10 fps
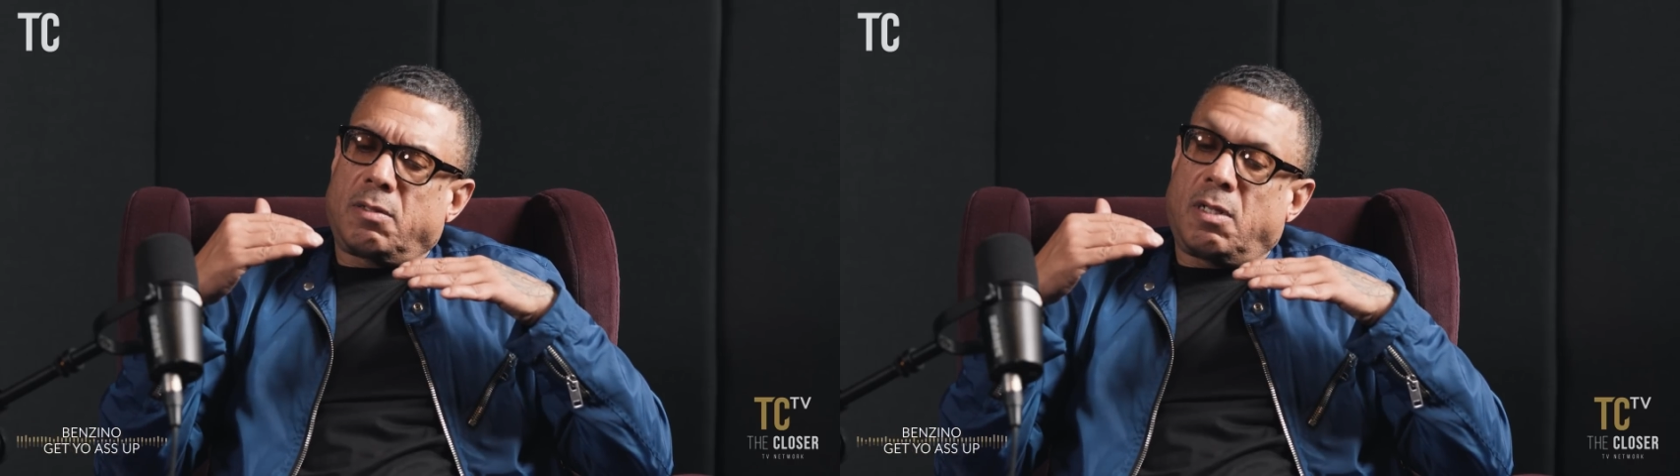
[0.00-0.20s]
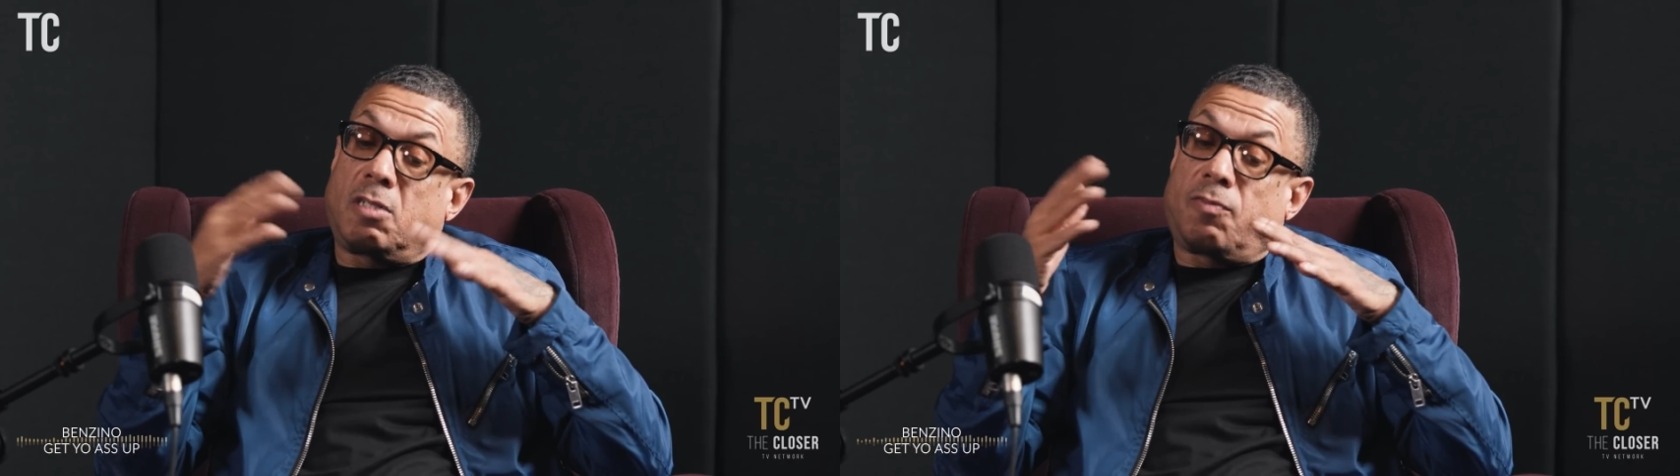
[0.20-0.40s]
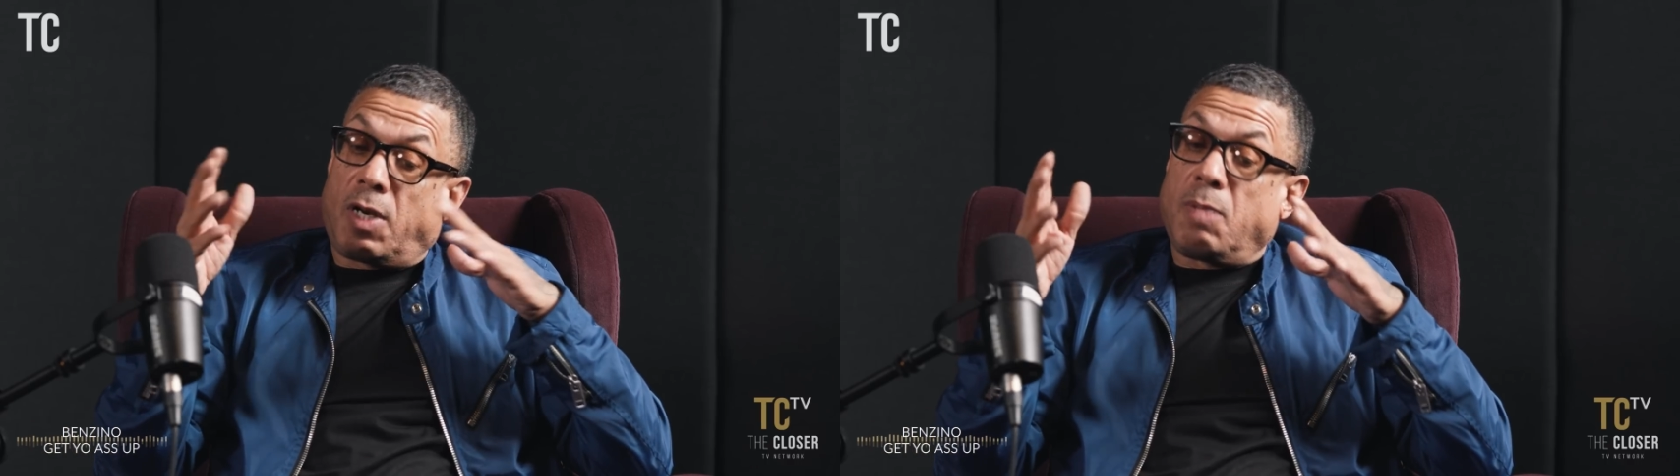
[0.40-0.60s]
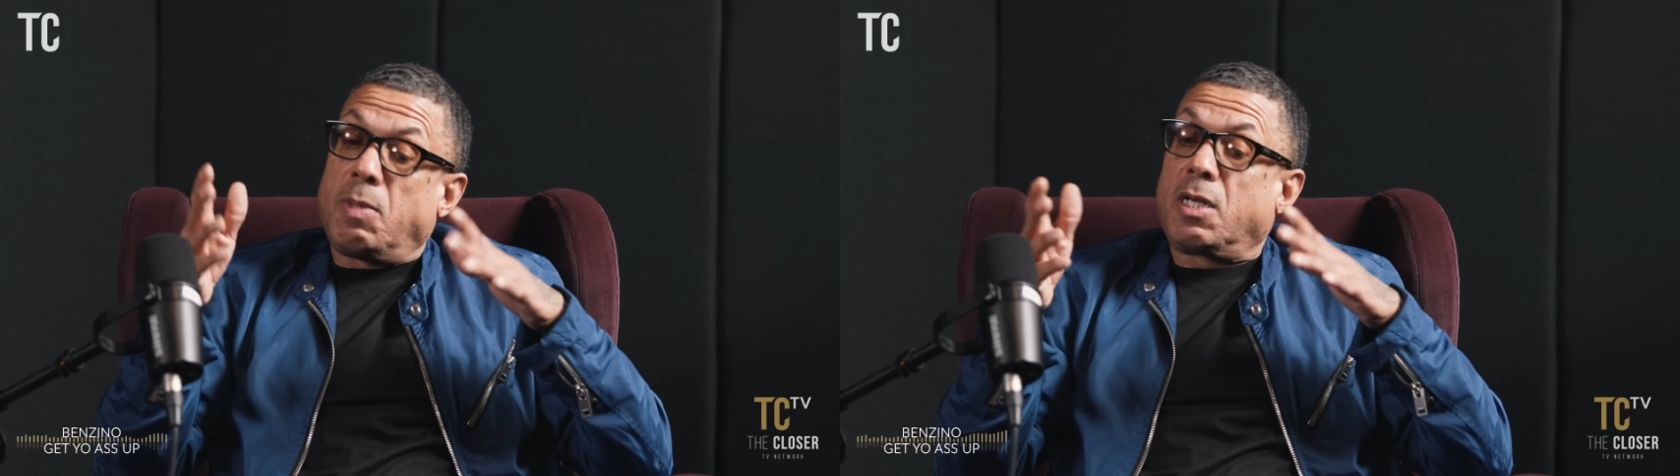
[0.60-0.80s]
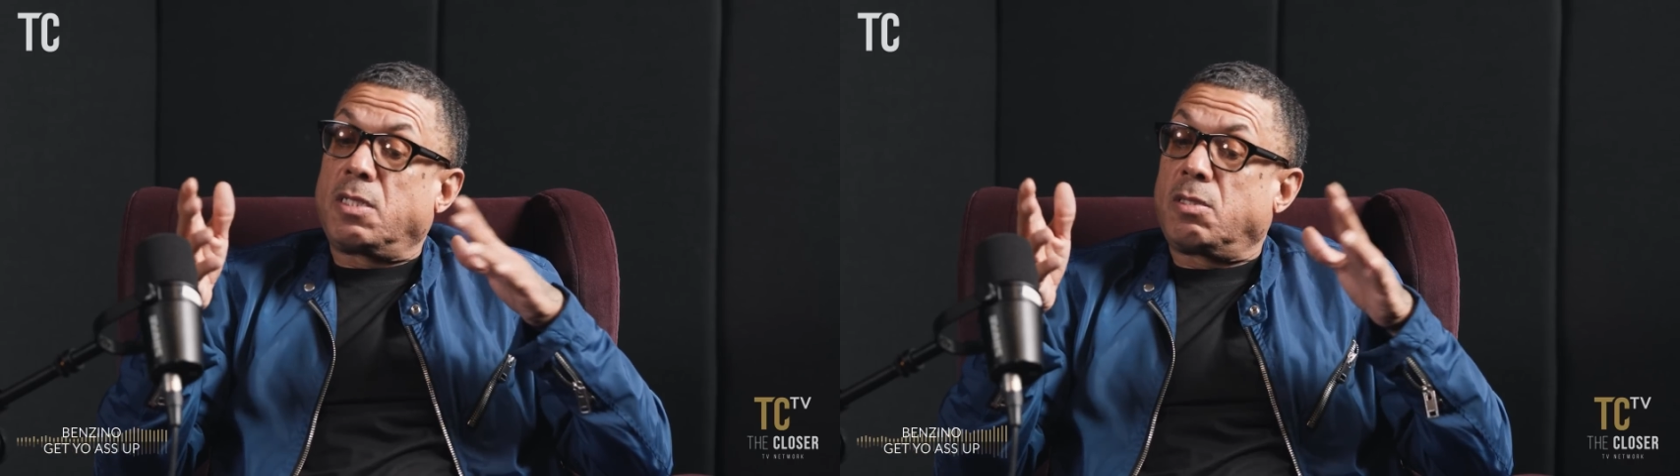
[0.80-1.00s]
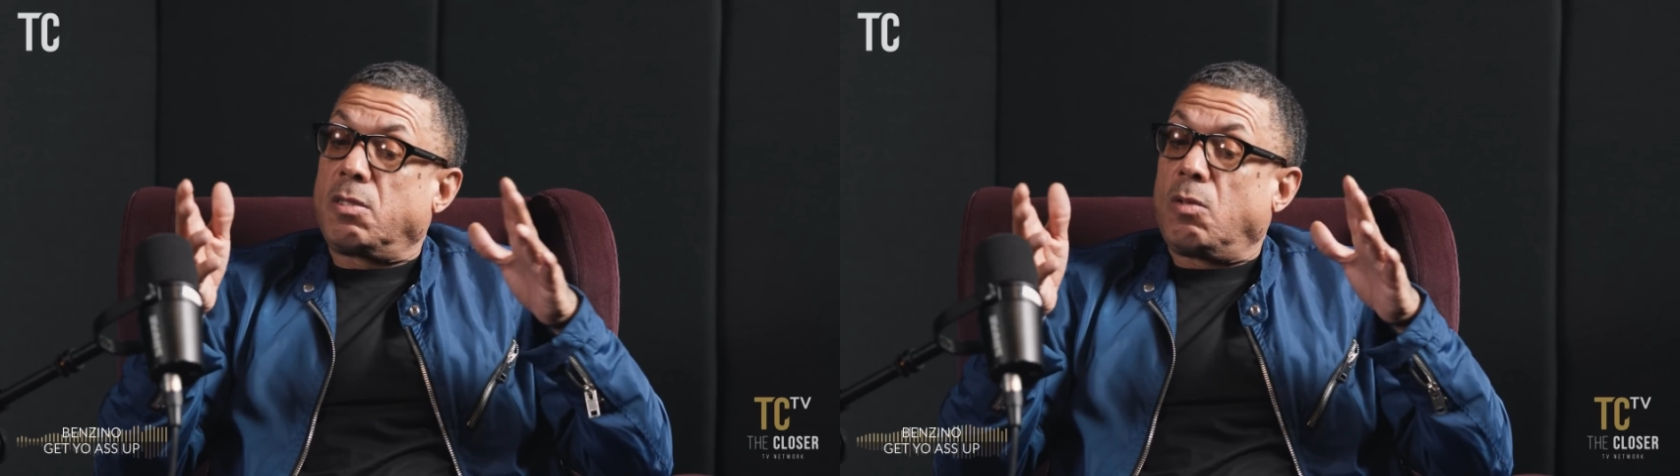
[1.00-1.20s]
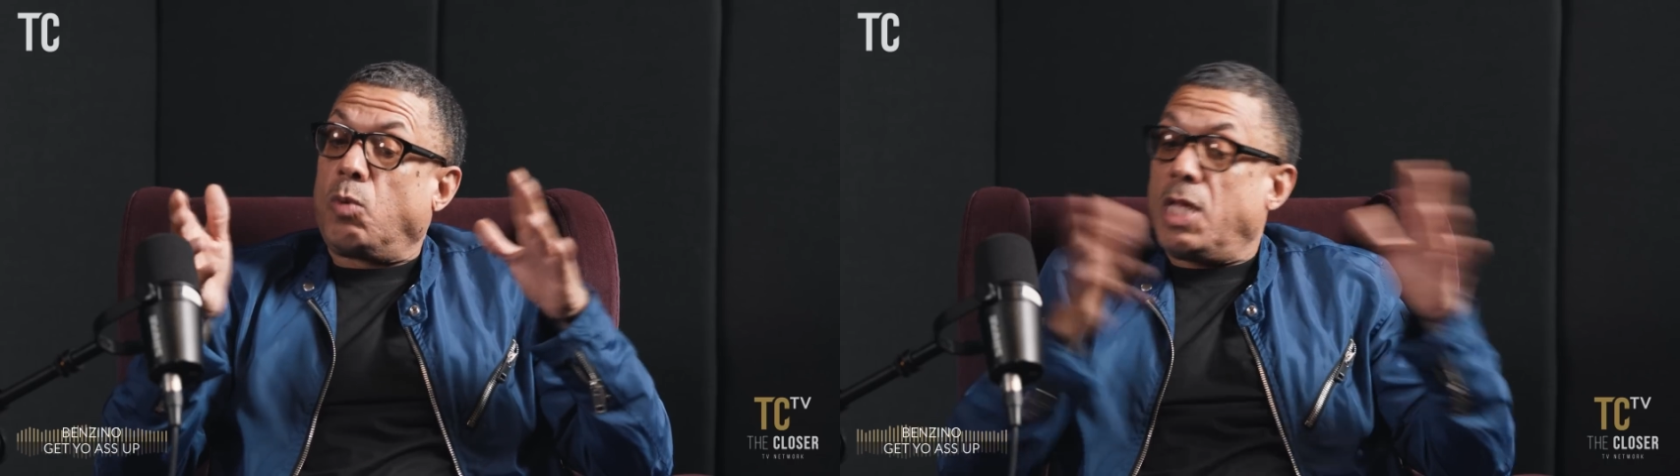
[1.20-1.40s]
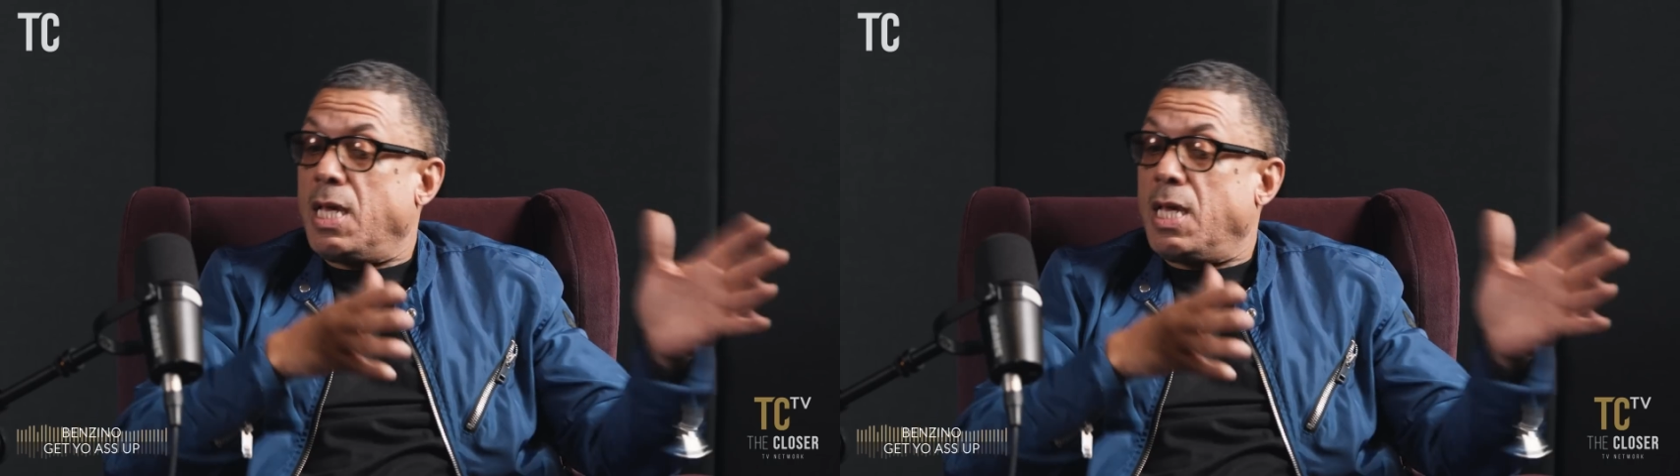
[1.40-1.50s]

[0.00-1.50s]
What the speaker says: and it's funny because when he